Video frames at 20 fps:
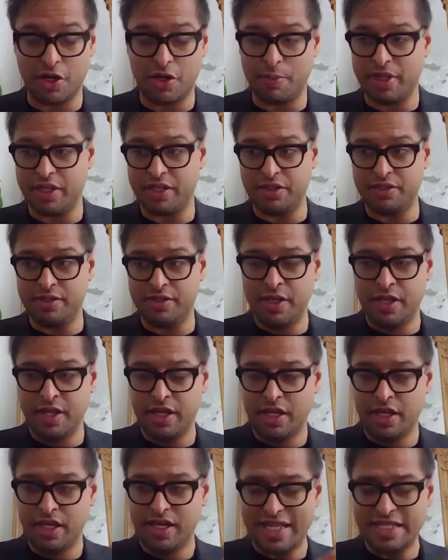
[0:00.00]
I mean,
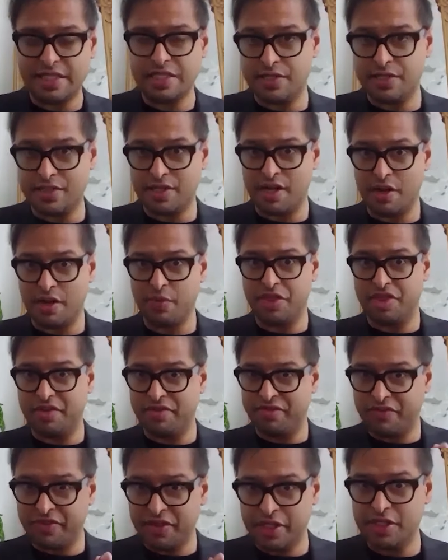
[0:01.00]
let's start with the
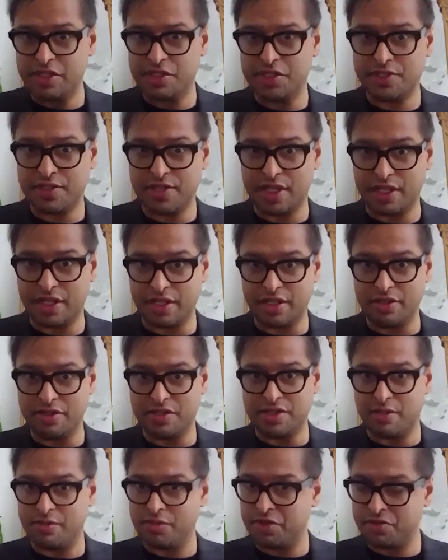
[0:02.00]
first thing that you
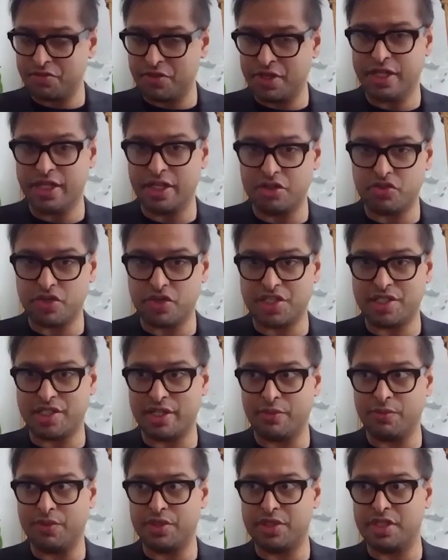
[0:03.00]
said, which is really
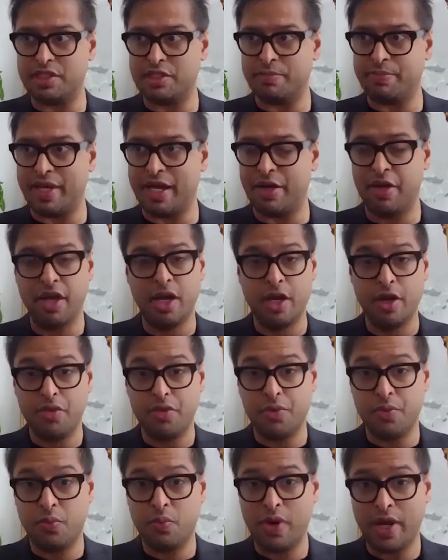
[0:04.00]
interesting, which is about
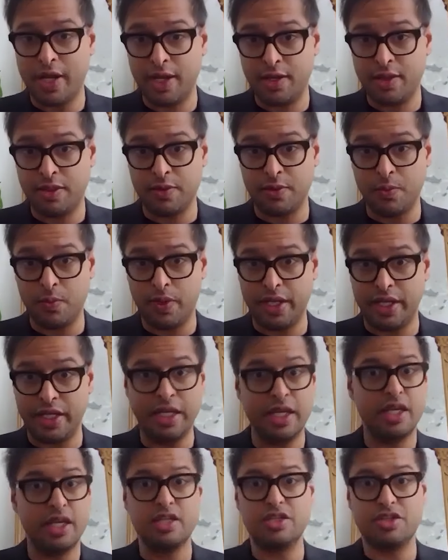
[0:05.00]
the way that
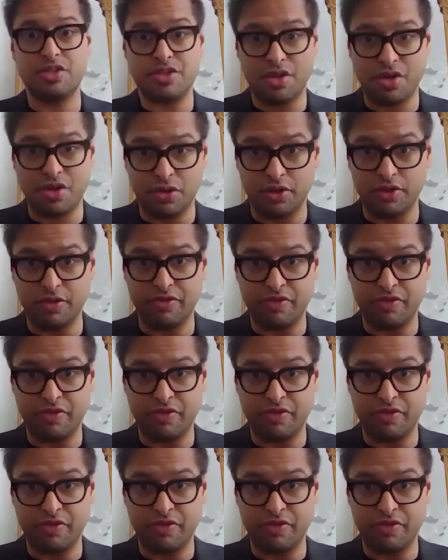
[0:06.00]
we solve